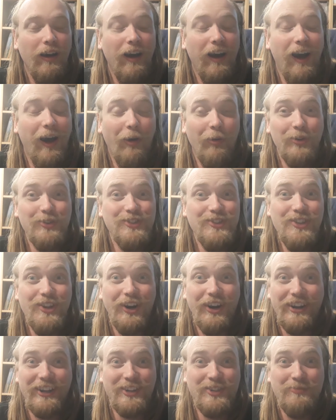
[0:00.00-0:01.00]
I was
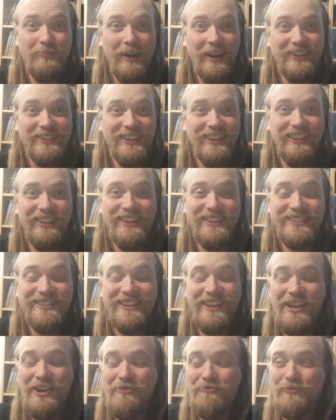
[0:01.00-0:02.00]
not expecting this.
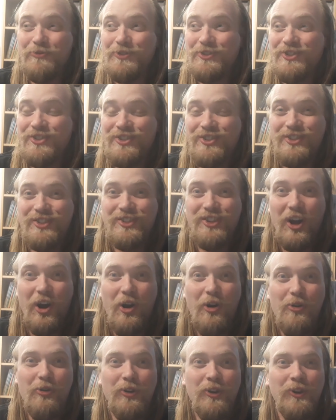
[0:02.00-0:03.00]
It was
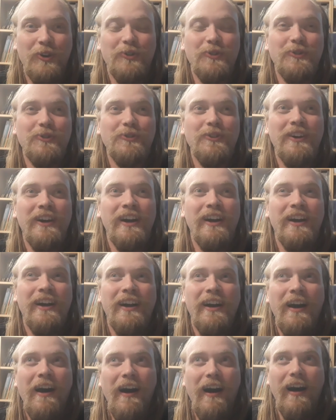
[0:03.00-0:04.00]
so cool.
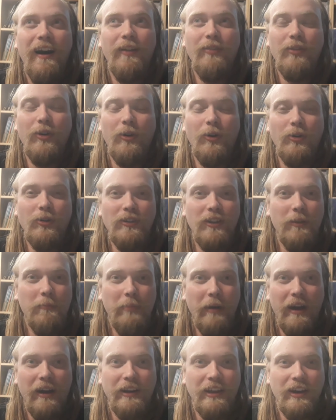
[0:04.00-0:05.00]
All the
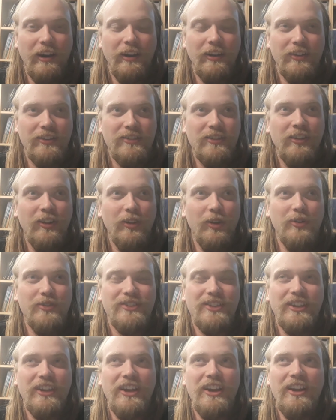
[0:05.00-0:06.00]
bounty hunters are
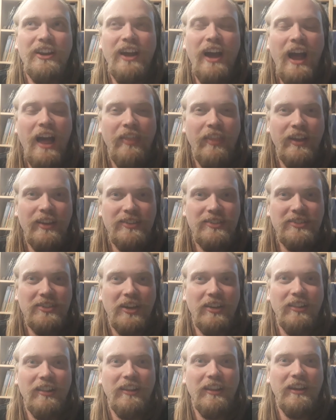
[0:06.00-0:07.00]
closing in, and then
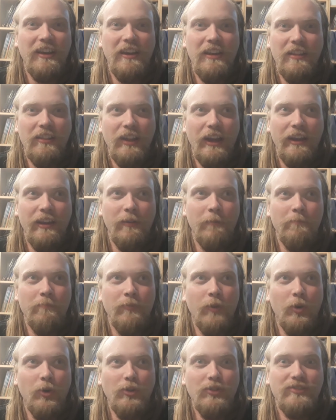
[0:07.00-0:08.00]
suddenly, like,
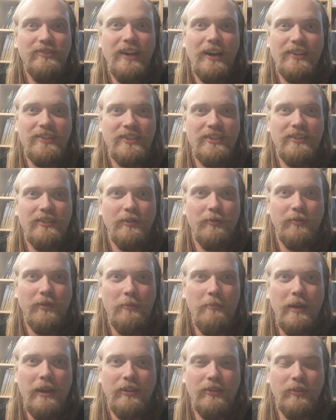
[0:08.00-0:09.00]
all dozen of the
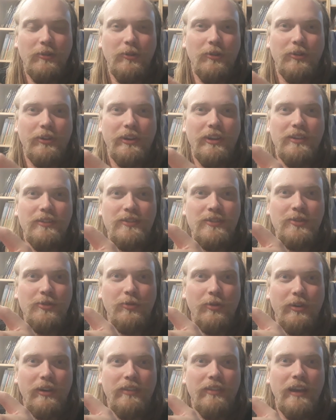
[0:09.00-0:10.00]
Mandalorians who
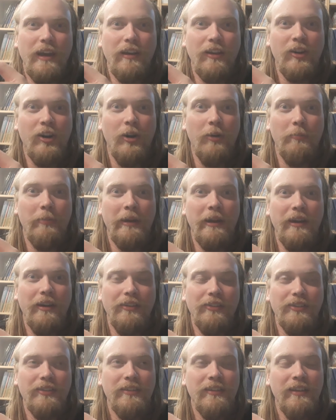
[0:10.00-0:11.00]
are in that
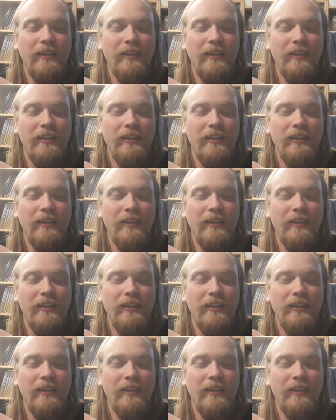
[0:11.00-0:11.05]
compound